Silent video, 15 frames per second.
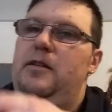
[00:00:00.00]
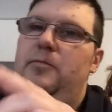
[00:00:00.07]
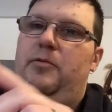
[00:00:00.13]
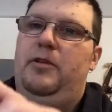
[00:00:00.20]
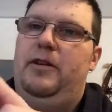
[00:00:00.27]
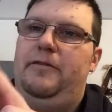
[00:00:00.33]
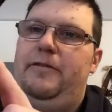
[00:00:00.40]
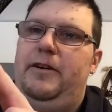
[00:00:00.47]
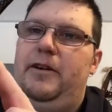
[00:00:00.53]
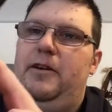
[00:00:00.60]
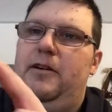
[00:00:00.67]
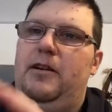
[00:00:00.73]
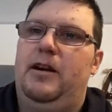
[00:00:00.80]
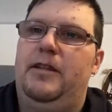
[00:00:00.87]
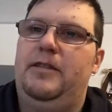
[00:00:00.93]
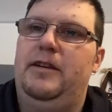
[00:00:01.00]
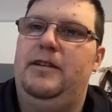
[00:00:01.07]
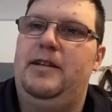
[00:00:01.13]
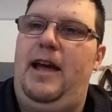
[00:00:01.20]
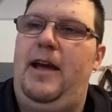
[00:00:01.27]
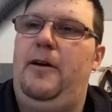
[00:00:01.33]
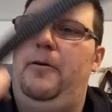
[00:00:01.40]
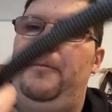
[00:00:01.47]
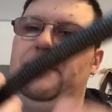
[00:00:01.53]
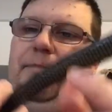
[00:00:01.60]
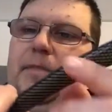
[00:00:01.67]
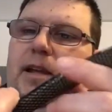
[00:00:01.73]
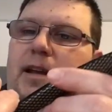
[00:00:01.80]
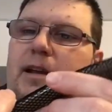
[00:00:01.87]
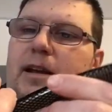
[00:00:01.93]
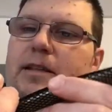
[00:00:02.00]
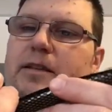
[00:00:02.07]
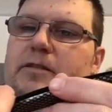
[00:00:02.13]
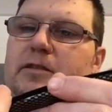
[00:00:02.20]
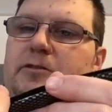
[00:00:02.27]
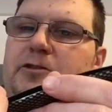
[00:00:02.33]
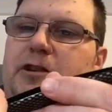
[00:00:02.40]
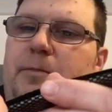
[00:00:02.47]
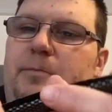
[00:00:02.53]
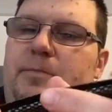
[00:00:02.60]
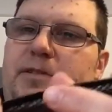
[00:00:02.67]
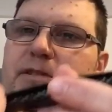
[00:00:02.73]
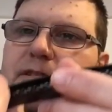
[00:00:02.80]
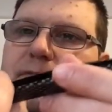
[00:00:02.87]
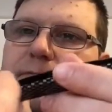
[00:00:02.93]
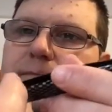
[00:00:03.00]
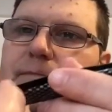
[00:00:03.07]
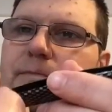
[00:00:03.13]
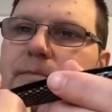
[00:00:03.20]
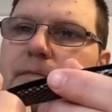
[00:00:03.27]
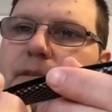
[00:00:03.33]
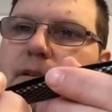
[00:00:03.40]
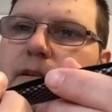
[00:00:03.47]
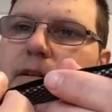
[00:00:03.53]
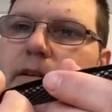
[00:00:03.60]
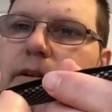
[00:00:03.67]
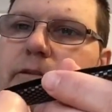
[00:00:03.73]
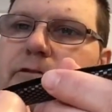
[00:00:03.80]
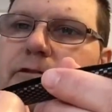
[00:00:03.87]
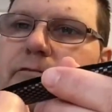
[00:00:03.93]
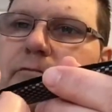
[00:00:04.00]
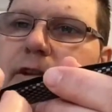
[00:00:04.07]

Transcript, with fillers: you put a finger on the tail. And then the jimps are usually